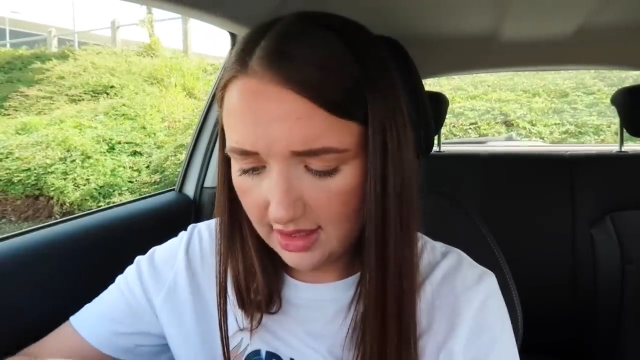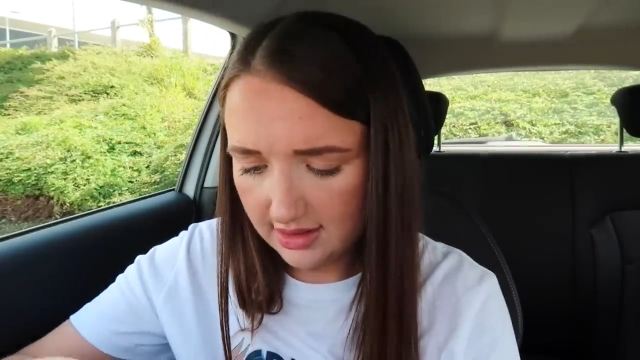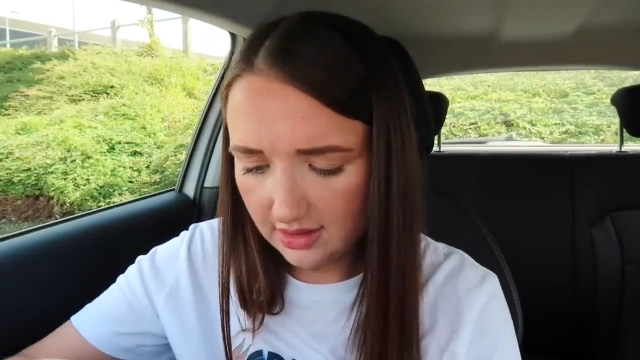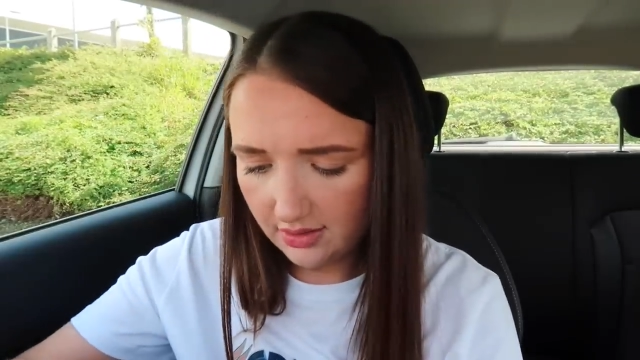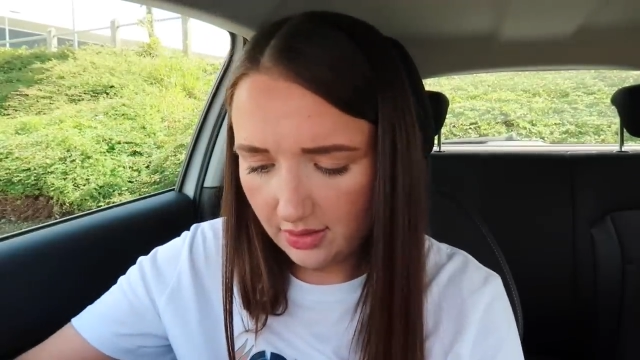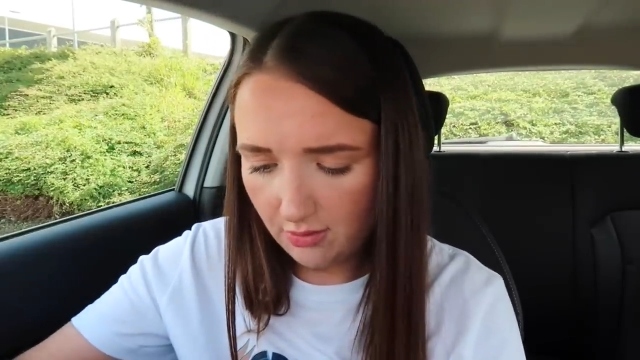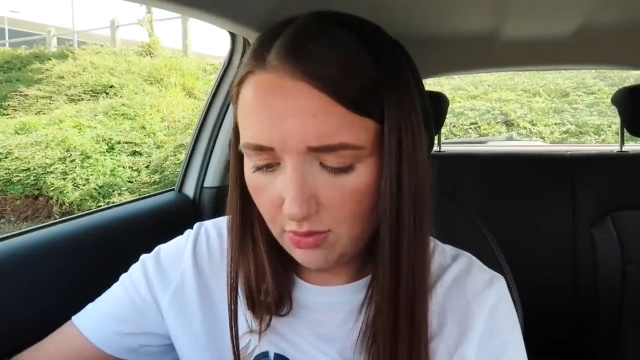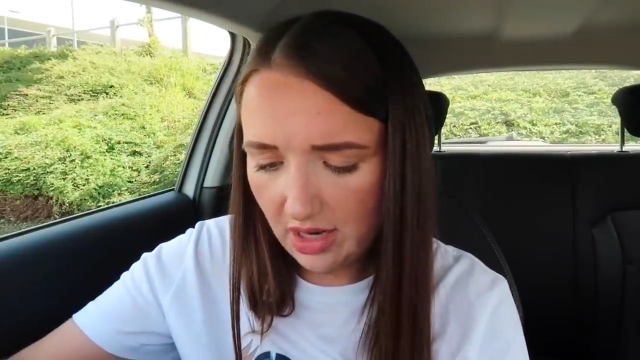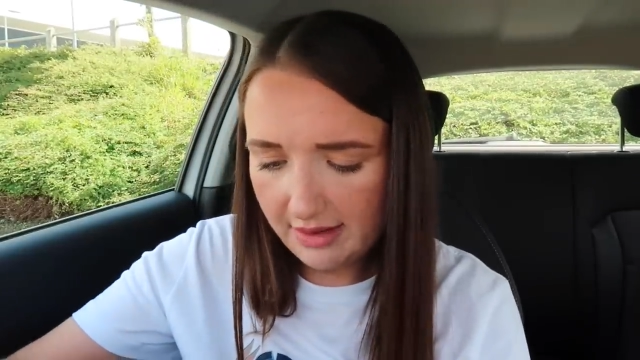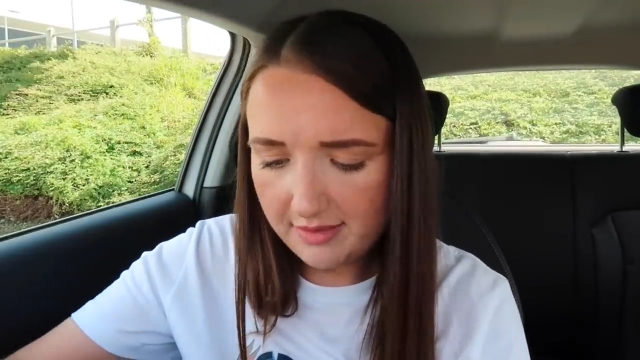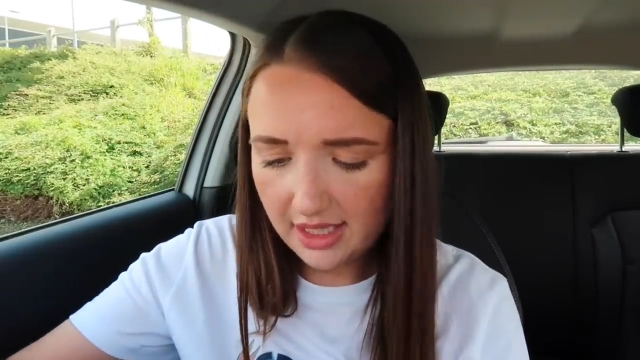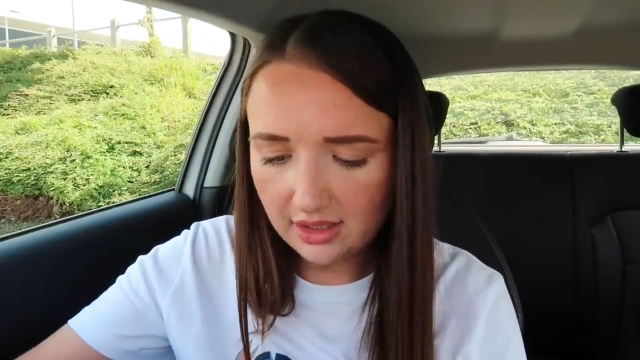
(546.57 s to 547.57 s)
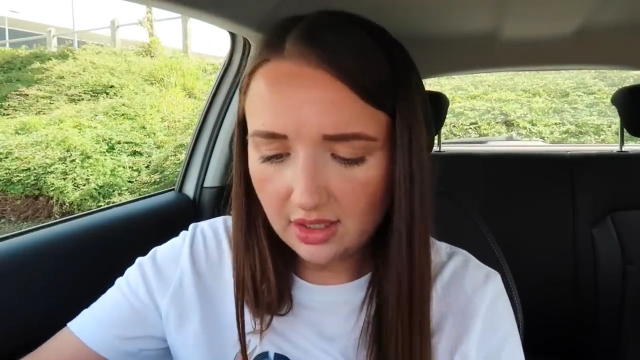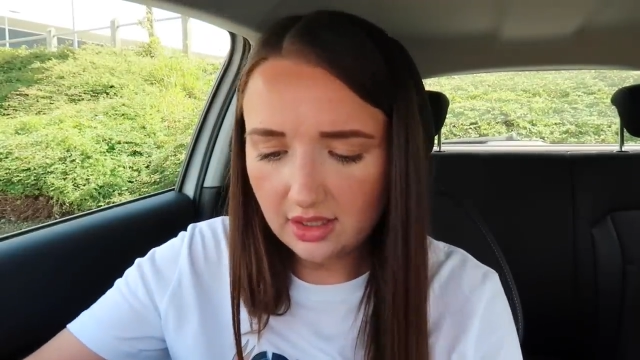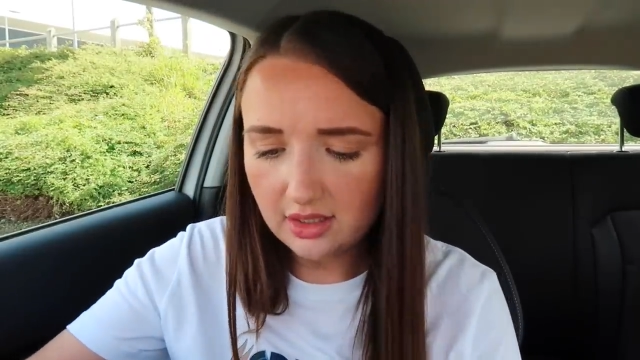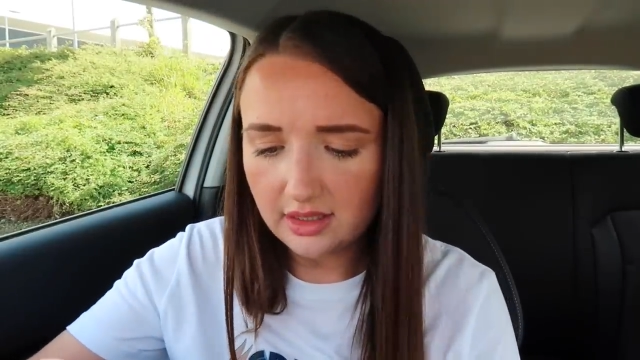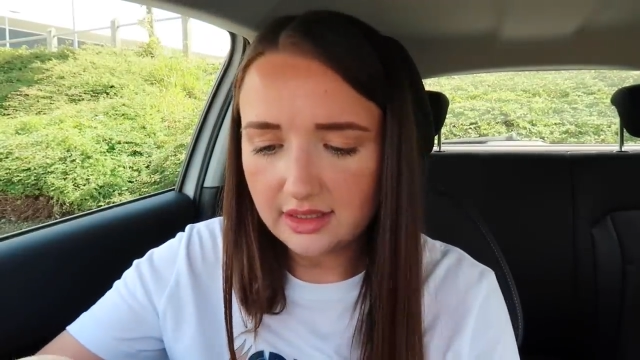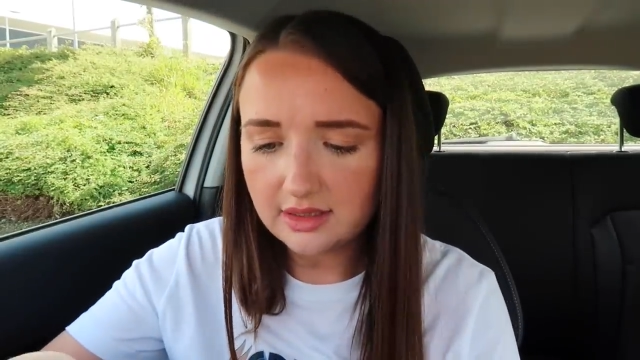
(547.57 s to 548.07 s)
I don't know why my
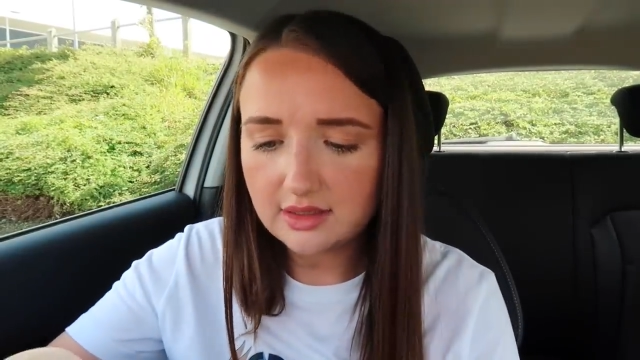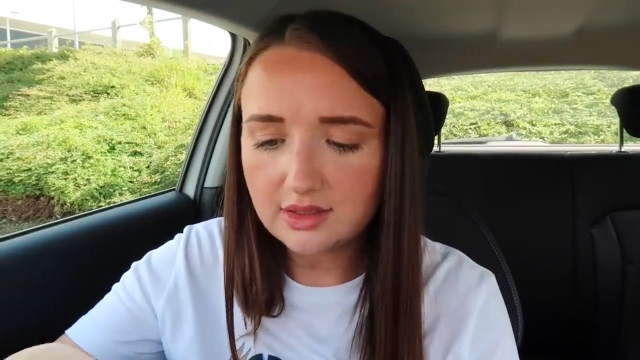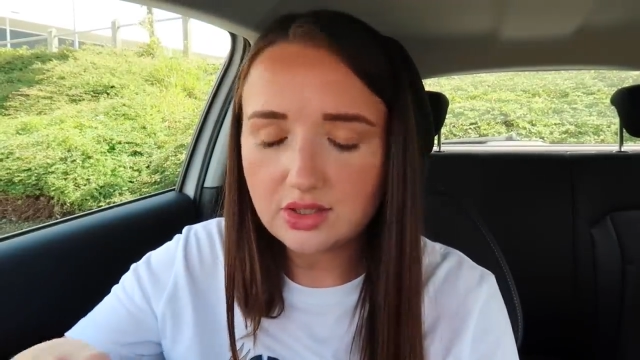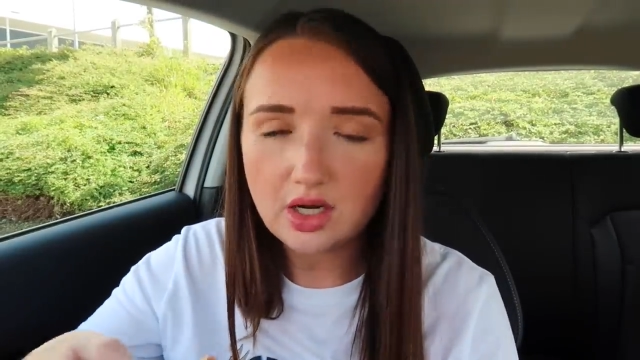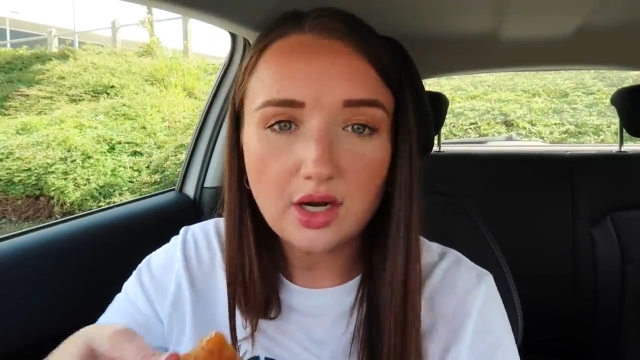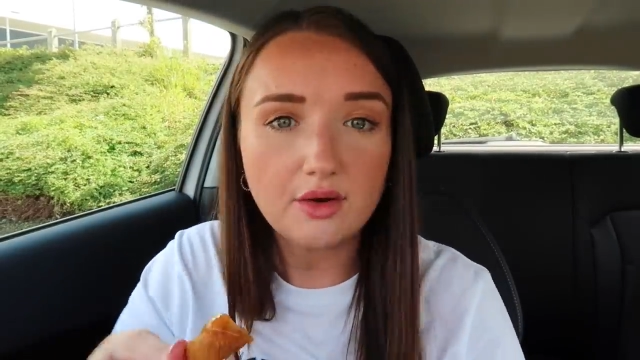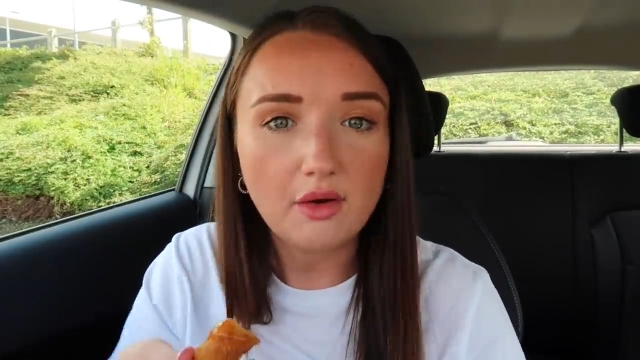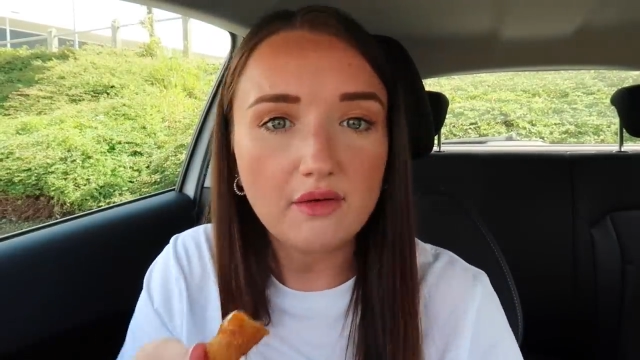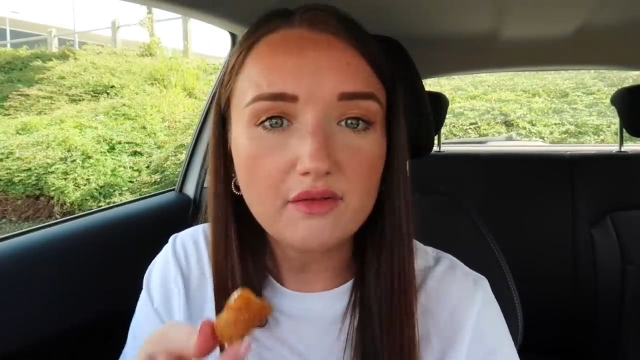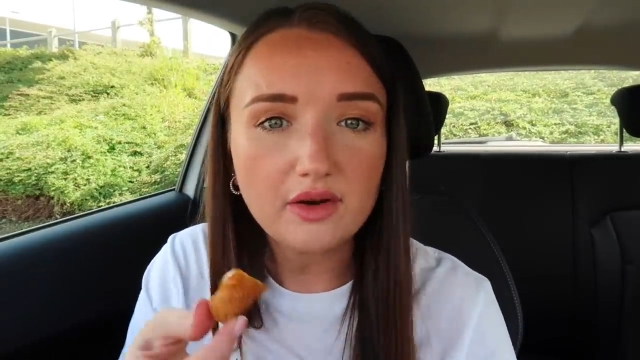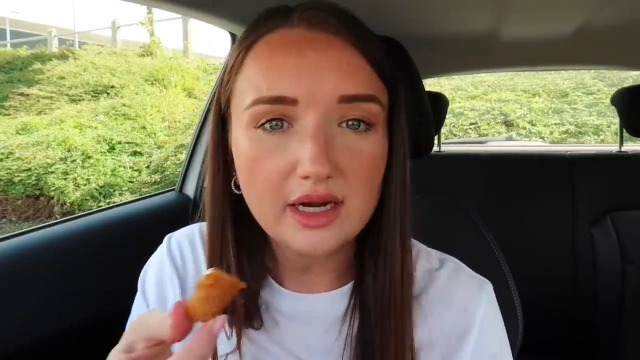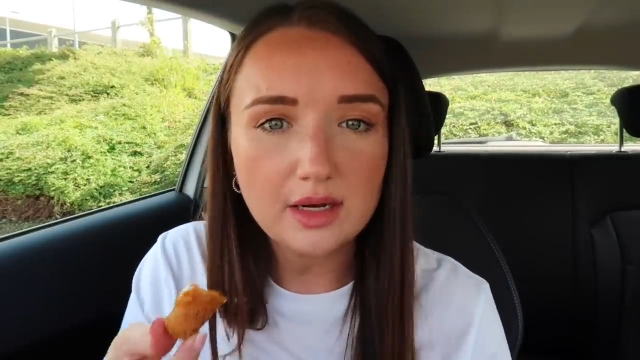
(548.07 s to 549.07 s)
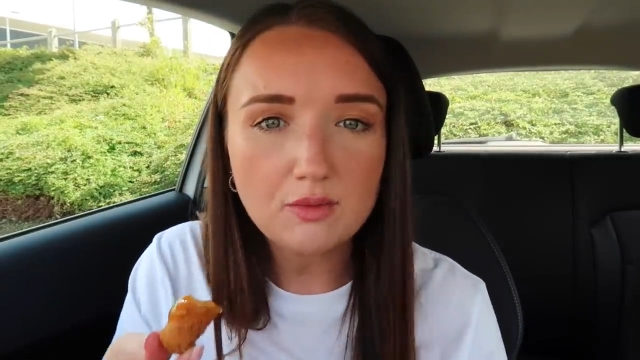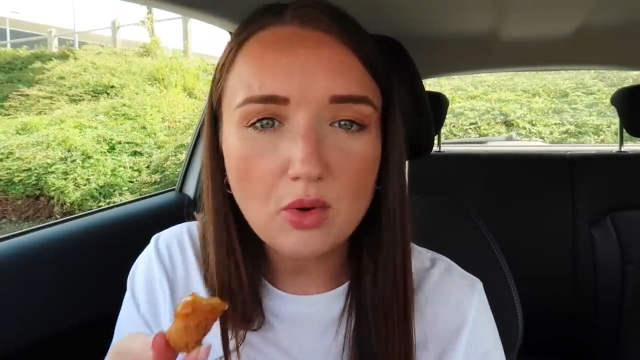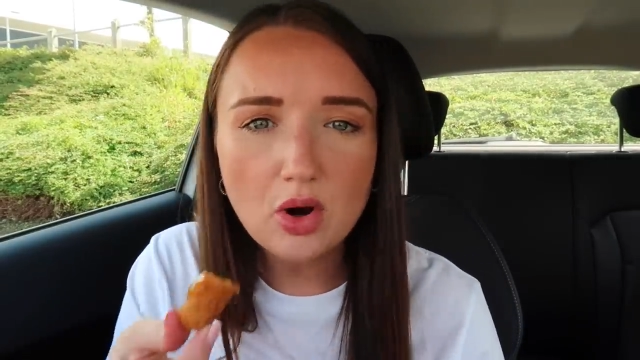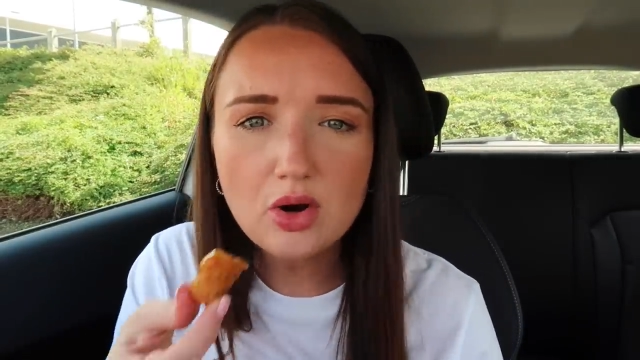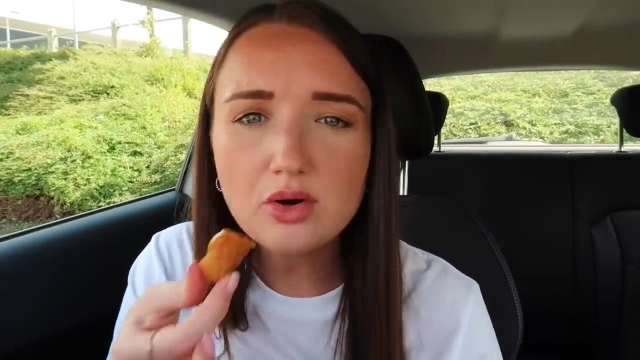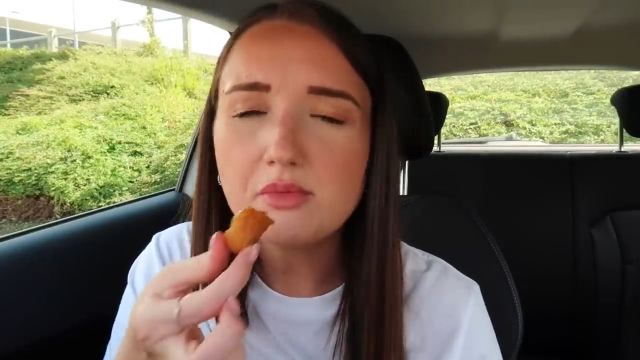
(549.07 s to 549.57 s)
car is so freaking
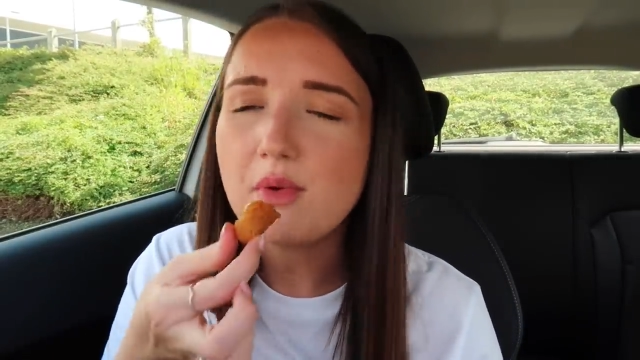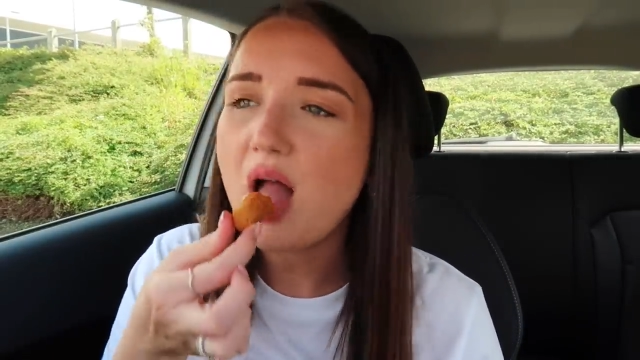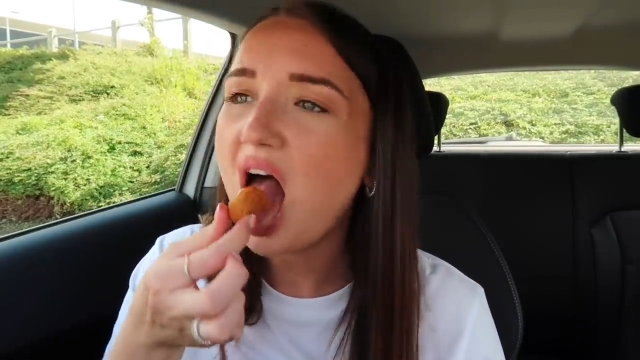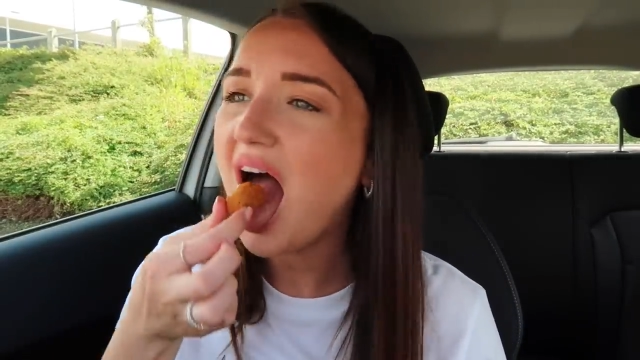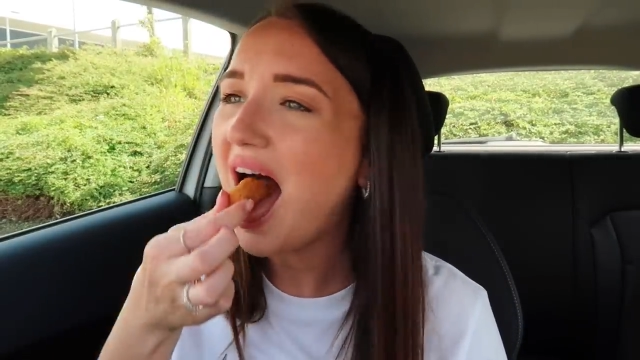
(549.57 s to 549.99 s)
warm.